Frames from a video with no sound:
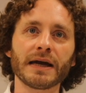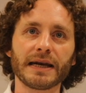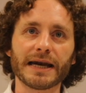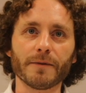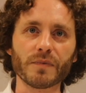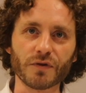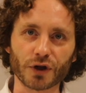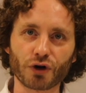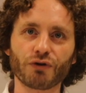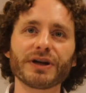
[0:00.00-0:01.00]
Now, the
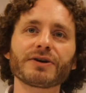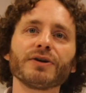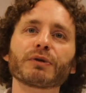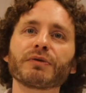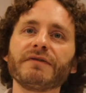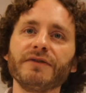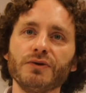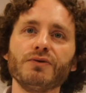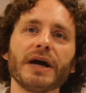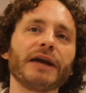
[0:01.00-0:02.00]
critical
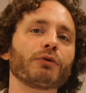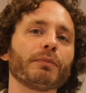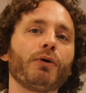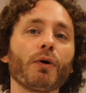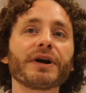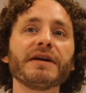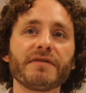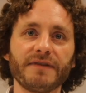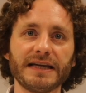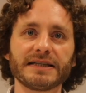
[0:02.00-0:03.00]
review and reporting
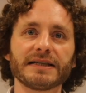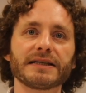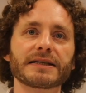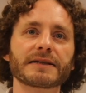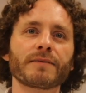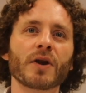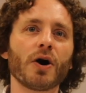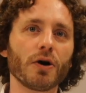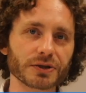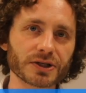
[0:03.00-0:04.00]
phases
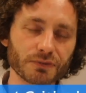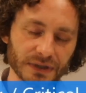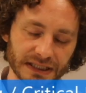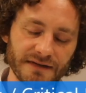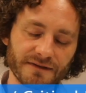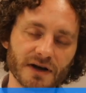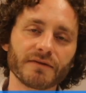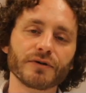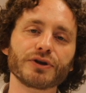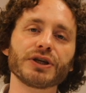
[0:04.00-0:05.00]
also receive
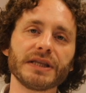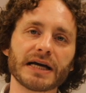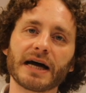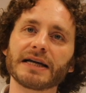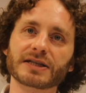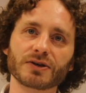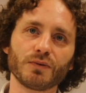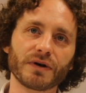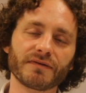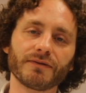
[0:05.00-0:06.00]
coverage in the ISO
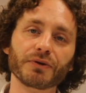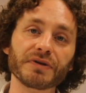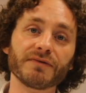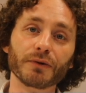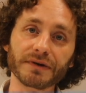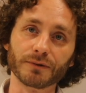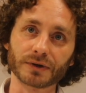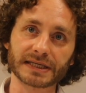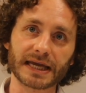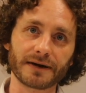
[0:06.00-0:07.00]

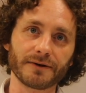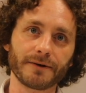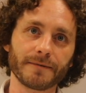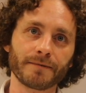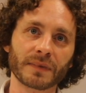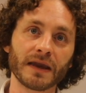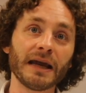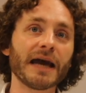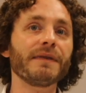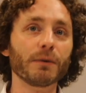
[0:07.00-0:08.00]
14044 standard,
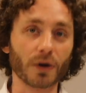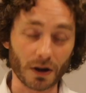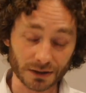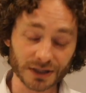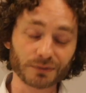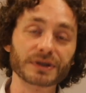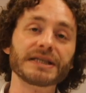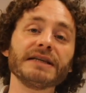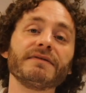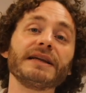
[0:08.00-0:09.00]
and they will also
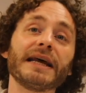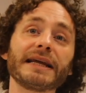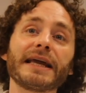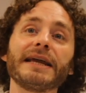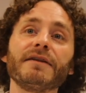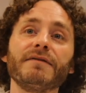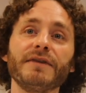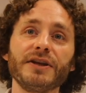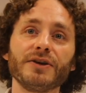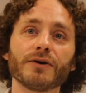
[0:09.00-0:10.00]
receive a dedicated
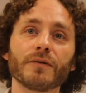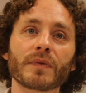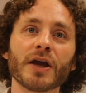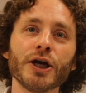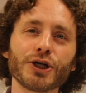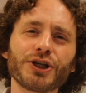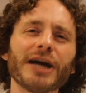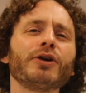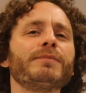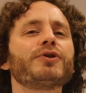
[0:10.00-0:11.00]
video
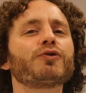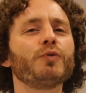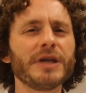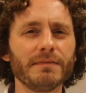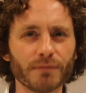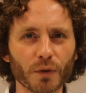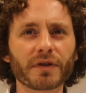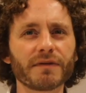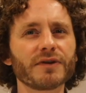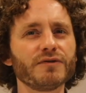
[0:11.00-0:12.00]
shared between both
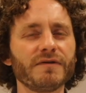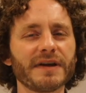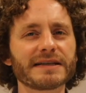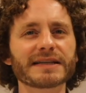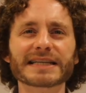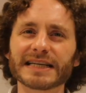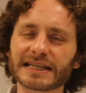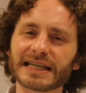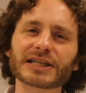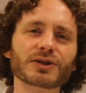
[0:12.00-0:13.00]
of the two phases
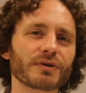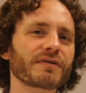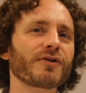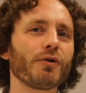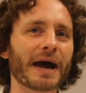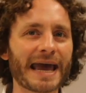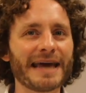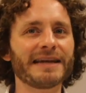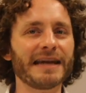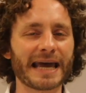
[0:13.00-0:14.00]
since they sort of go
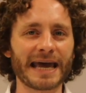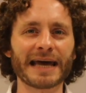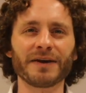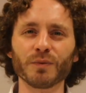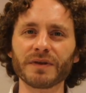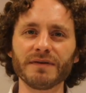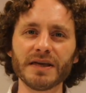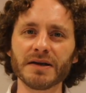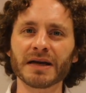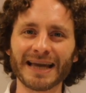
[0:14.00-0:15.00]
hand in hand with
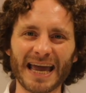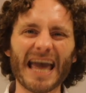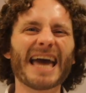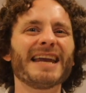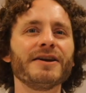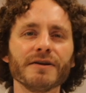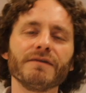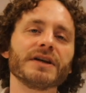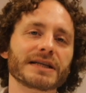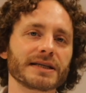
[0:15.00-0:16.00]
the end
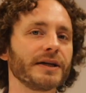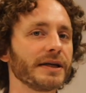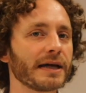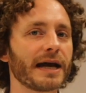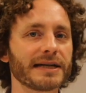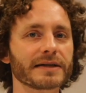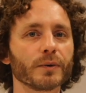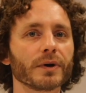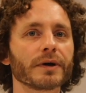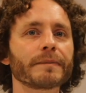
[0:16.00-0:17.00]
of the study, as it
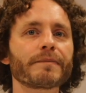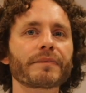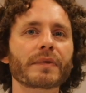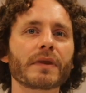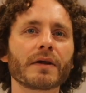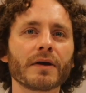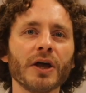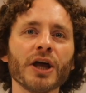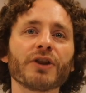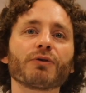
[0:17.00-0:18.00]
were.
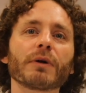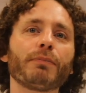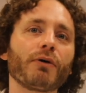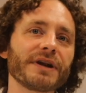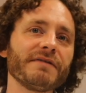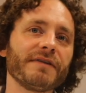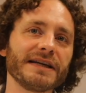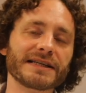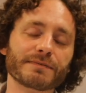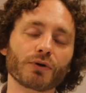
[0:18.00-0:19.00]
The reporting
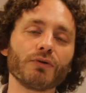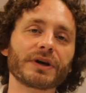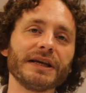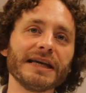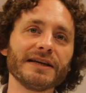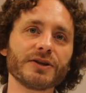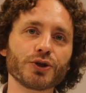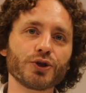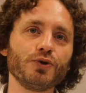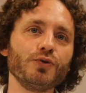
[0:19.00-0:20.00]
phase is broken into
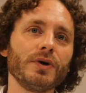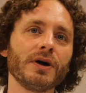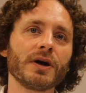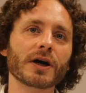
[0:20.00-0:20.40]
two